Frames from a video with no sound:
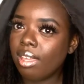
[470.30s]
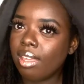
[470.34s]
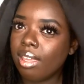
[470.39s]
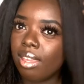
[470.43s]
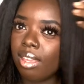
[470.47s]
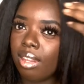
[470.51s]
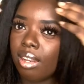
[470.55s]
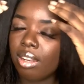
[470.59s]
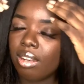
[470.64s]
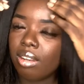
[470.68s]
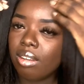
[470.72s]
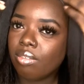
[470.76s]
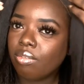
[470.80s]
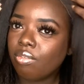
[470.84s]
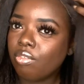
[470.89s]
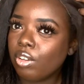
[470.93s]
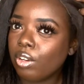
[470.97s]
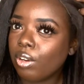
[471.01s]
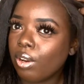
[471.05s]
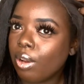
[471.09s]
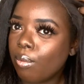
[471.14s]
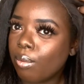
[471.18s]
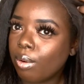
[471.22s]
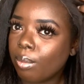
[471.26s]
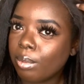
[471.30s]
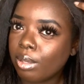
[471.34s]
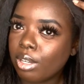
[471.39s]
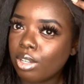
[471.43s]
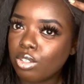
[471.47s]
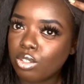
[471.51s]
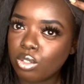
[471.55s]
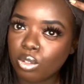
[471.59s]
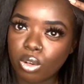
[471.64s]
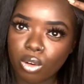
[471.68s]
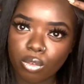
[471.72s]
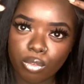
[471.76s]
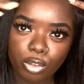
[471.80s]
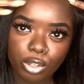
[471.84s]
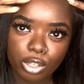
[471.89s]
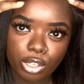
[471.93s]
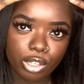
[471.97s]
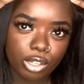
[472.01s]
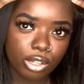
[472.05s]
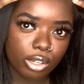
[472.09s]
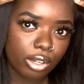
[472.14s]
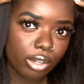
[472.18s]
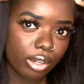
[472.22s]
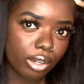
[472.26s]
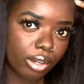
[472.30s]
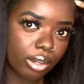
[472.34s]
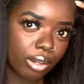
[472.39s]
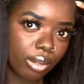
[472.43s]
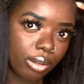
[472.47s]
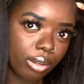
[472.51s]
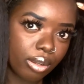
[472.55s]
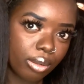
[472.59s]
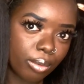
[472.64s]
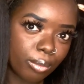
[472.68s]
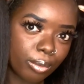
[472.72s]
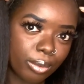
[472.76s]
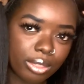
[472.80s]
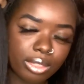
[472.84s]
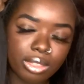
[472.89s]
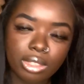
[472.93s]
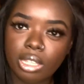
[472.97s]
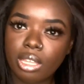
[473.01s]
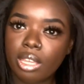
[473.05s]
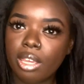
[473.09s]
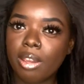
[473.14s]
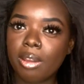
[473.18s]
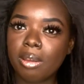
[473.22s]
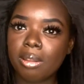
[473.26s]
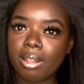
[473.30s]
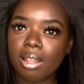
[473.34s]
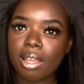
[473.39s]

my wig all the way to the hairline. I had to wear it a little bit further